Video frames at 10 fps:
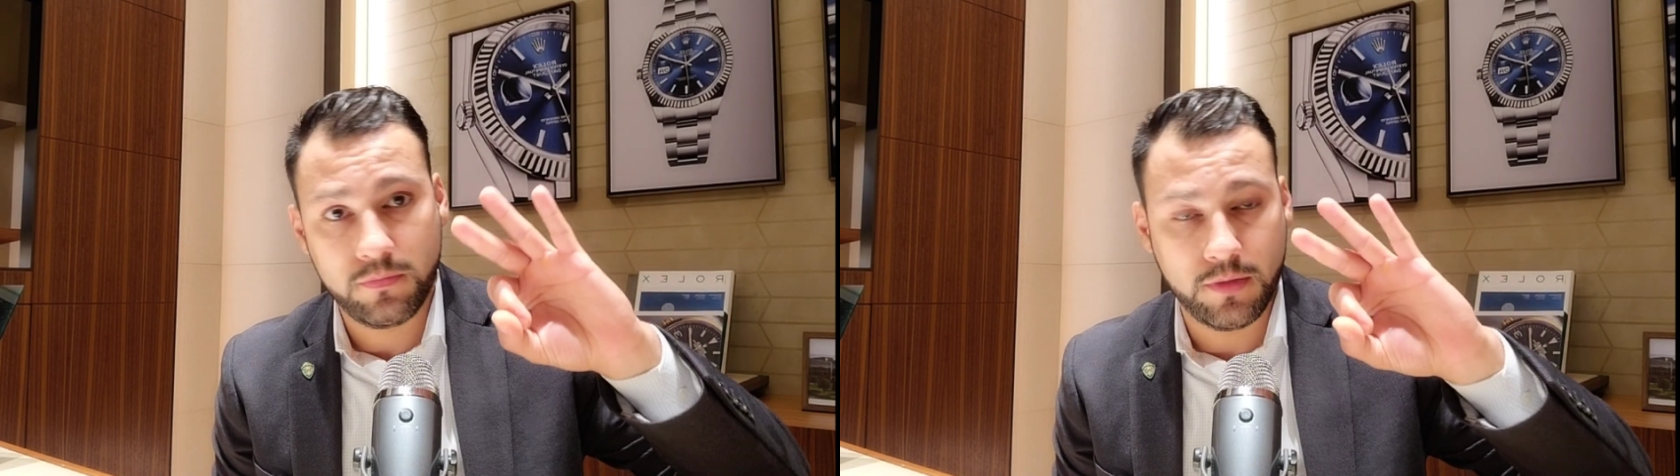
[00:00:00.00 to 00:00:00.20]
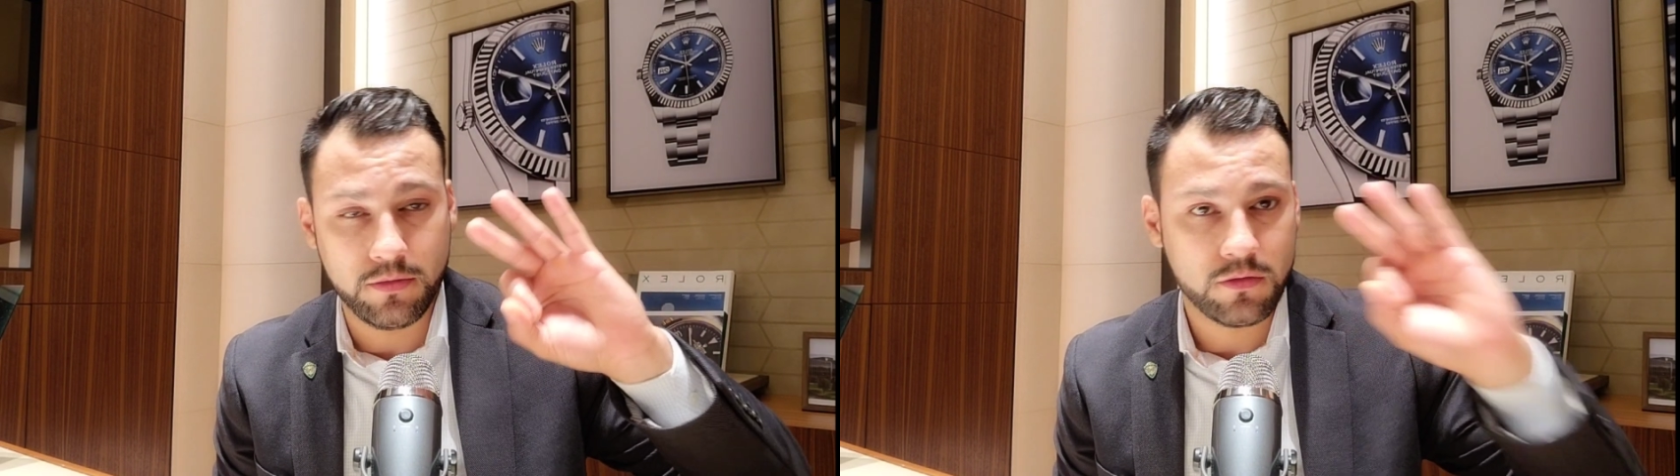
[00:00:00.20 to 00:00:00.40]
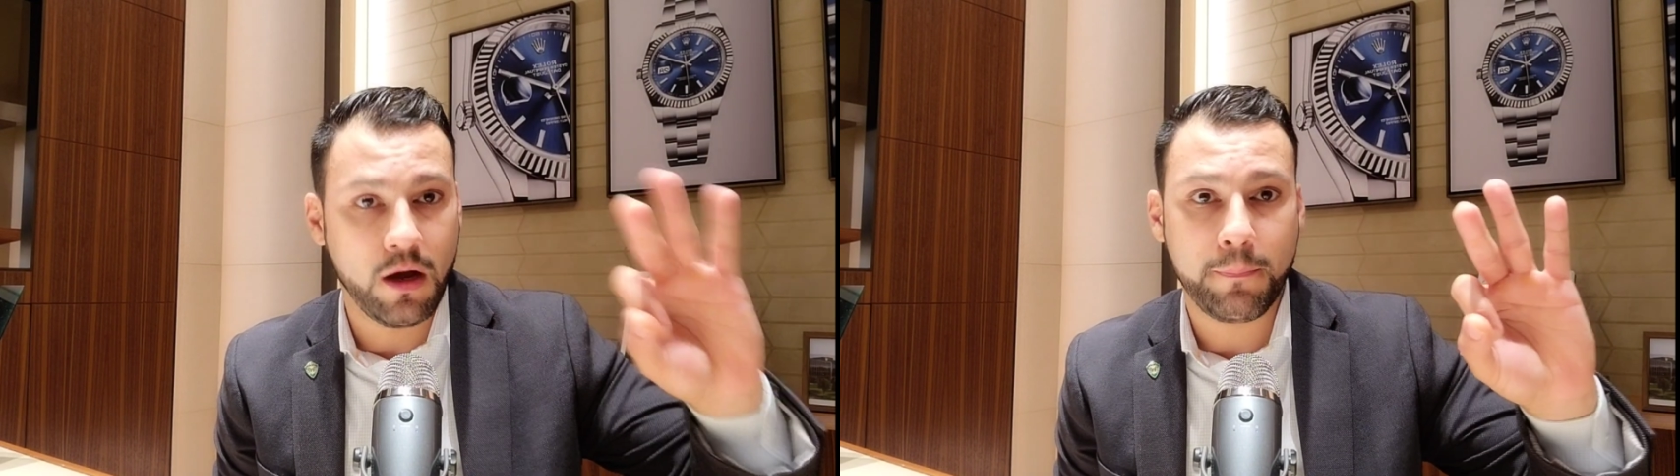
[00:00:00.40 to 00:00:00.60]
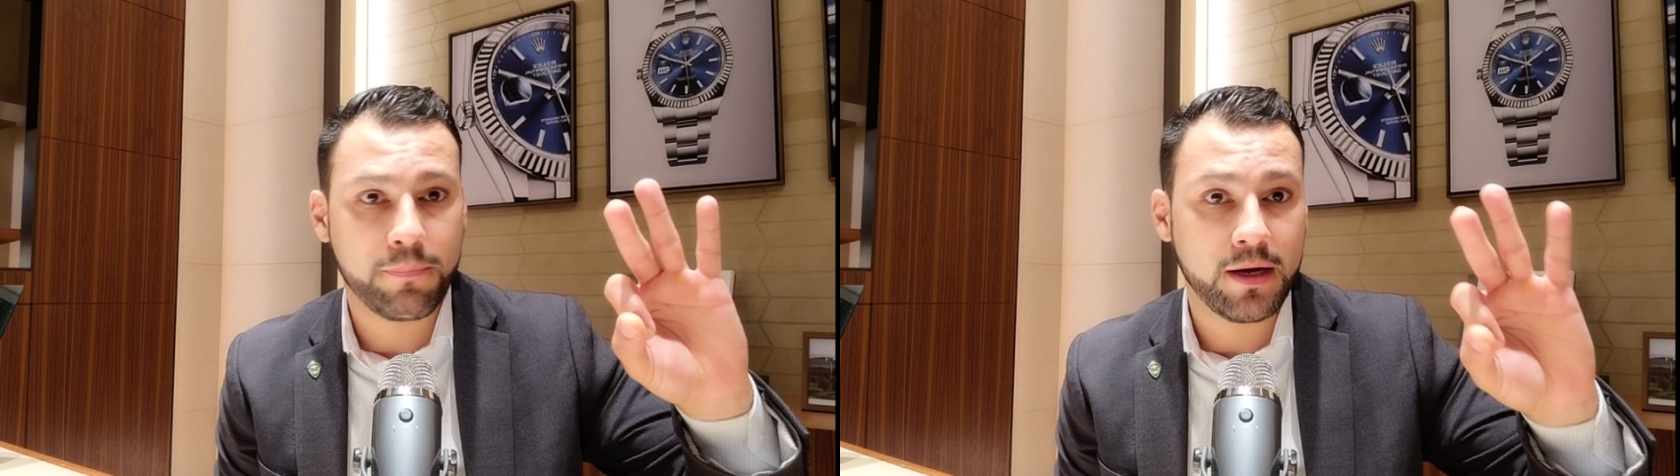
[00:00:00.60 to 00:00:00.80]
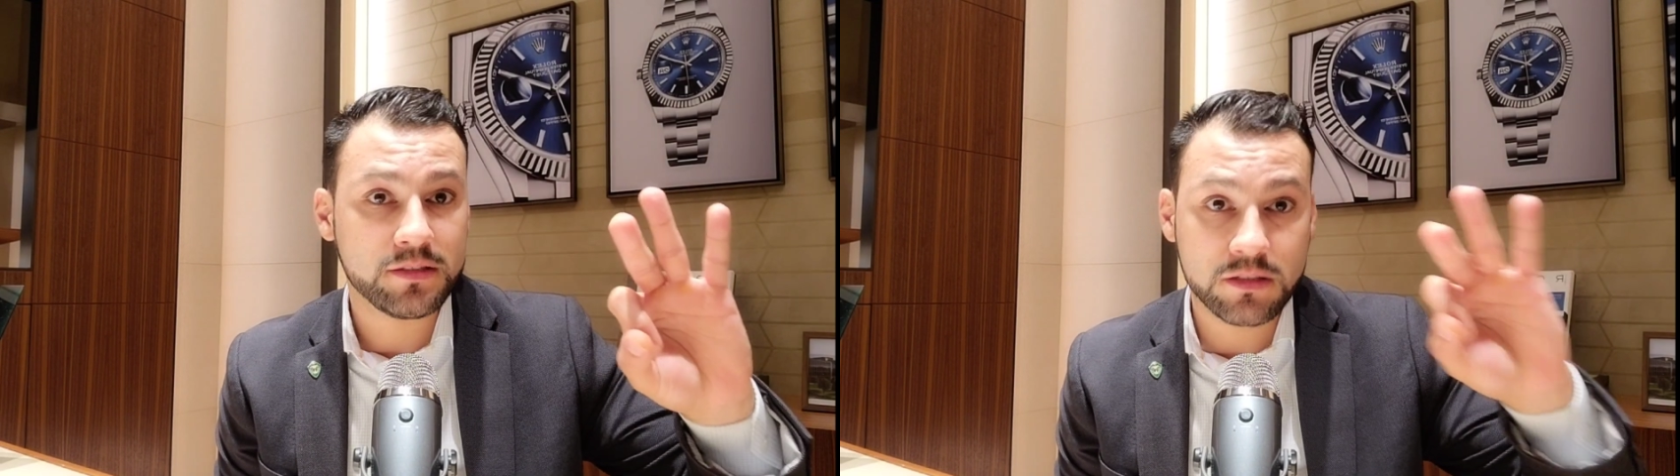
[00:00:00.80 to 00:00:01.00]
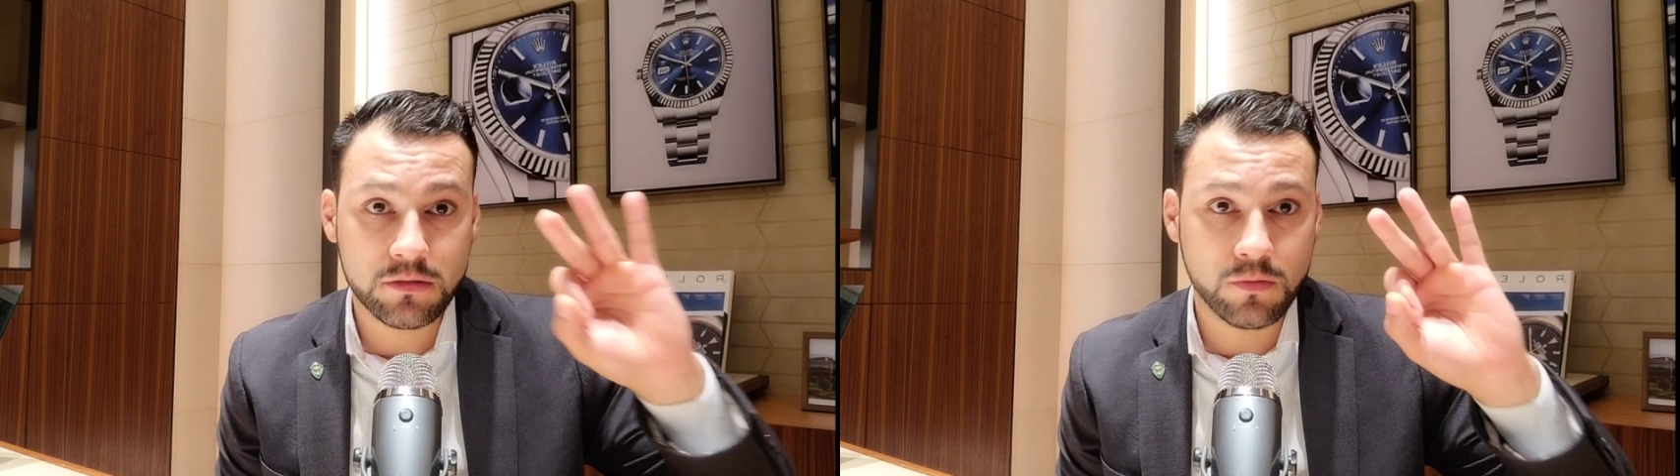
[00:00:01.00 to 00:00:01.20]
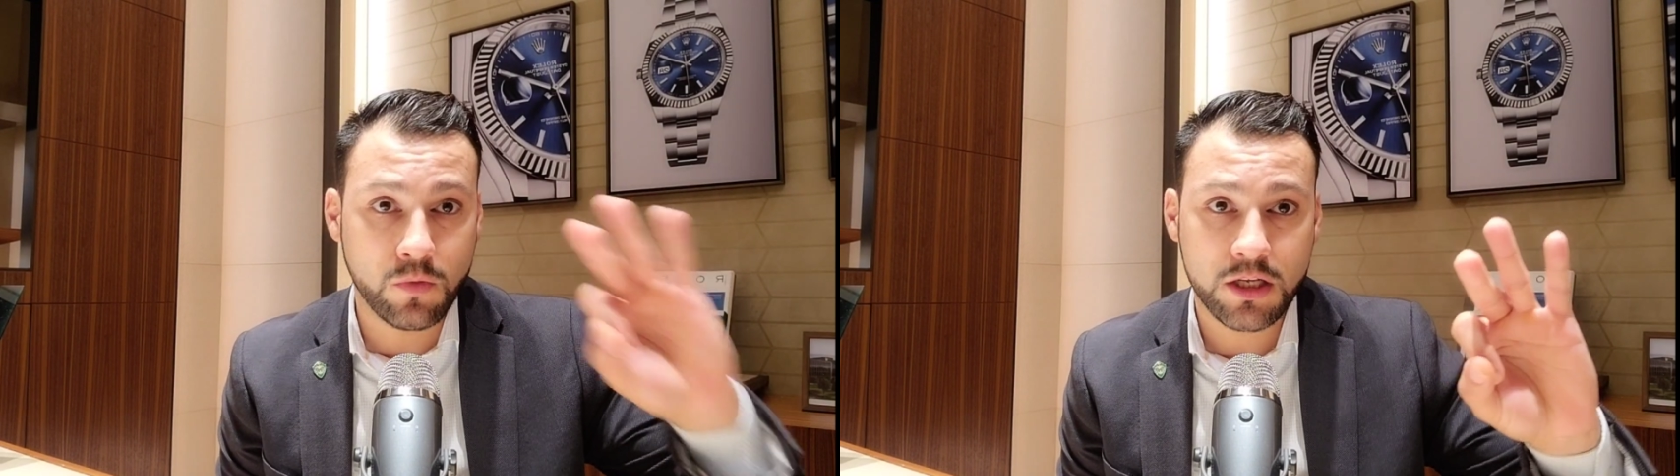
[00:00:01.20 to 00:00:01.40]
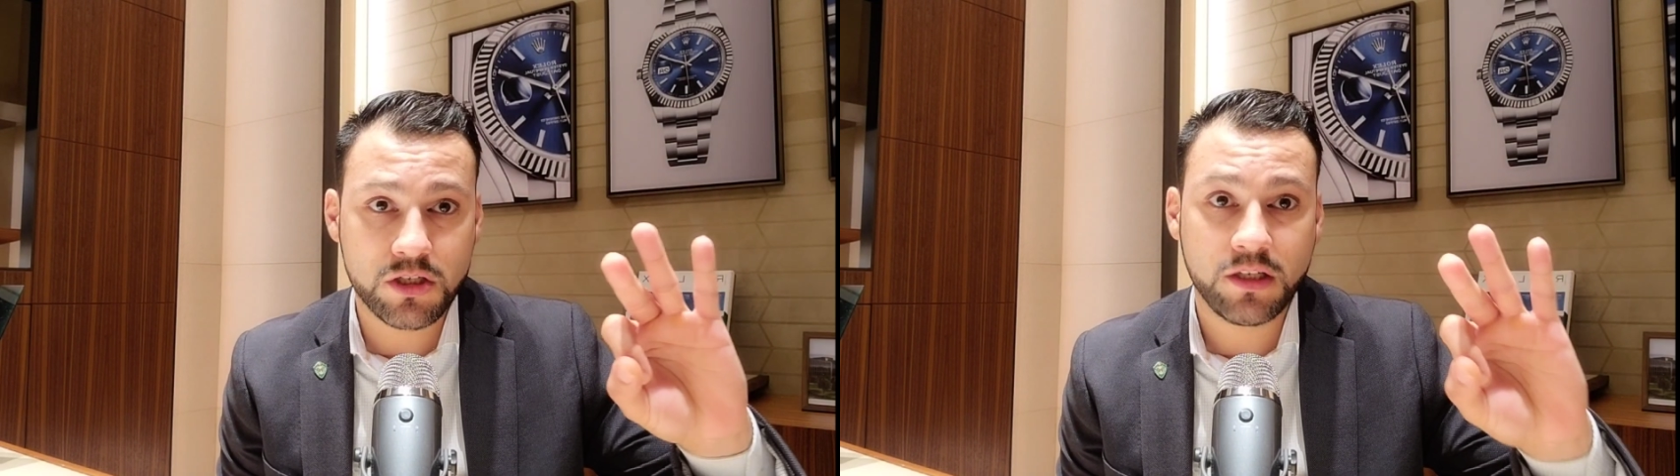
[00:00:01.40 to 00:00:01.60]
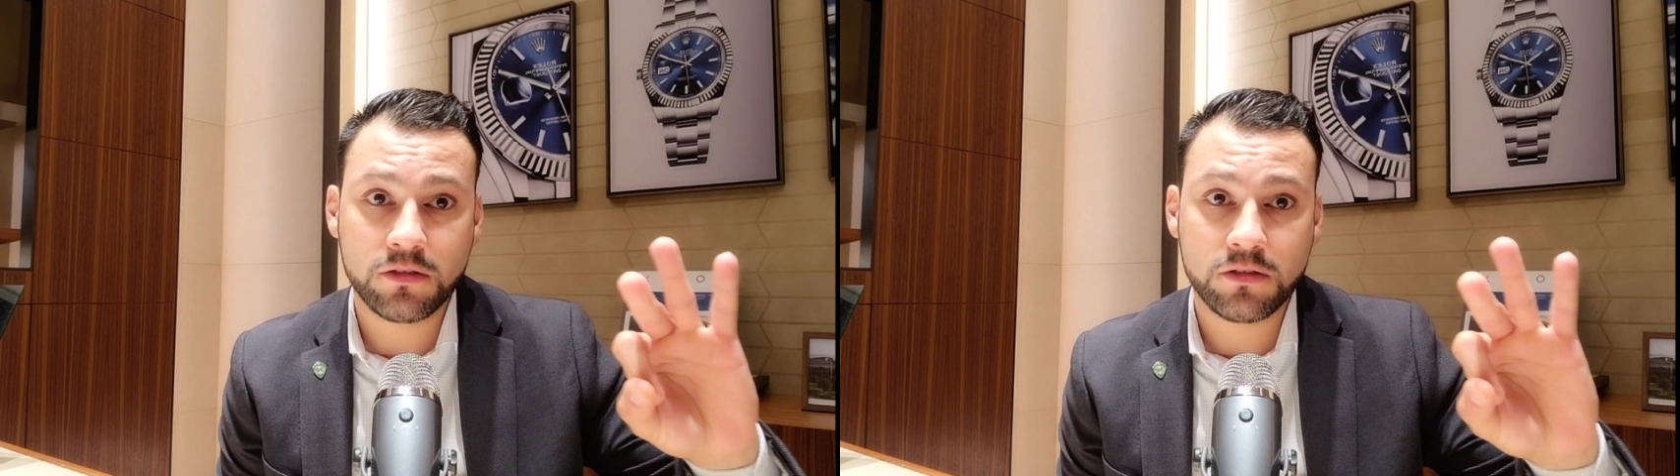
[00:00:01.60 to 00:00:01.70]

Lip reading: the top brands on the watch